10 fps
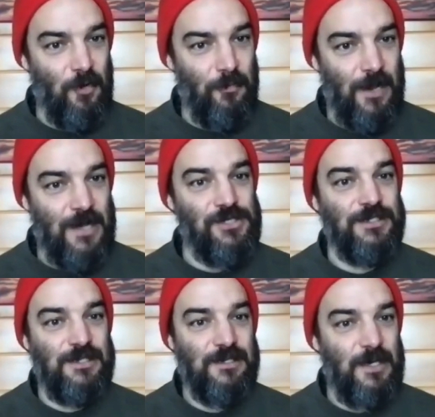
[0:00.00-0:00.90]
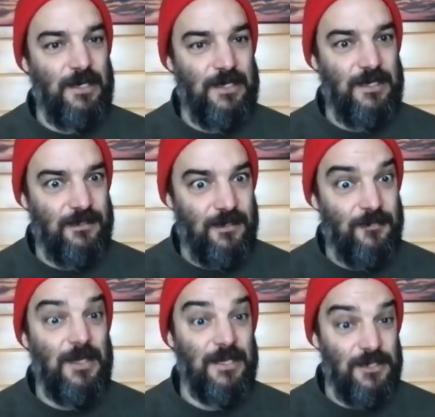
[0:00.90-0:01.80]
Appropriations
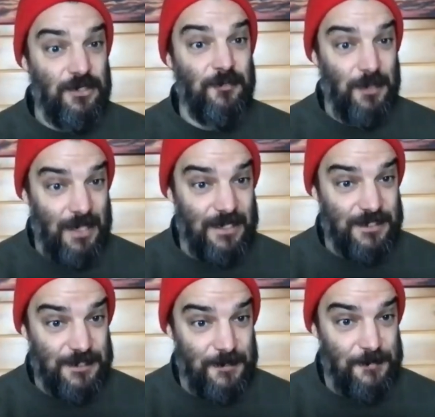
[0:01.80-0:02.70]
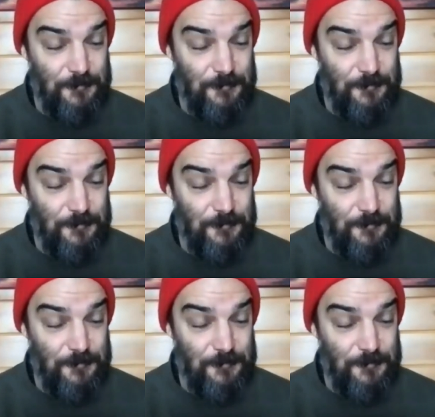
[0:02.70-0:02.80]
Committee took place.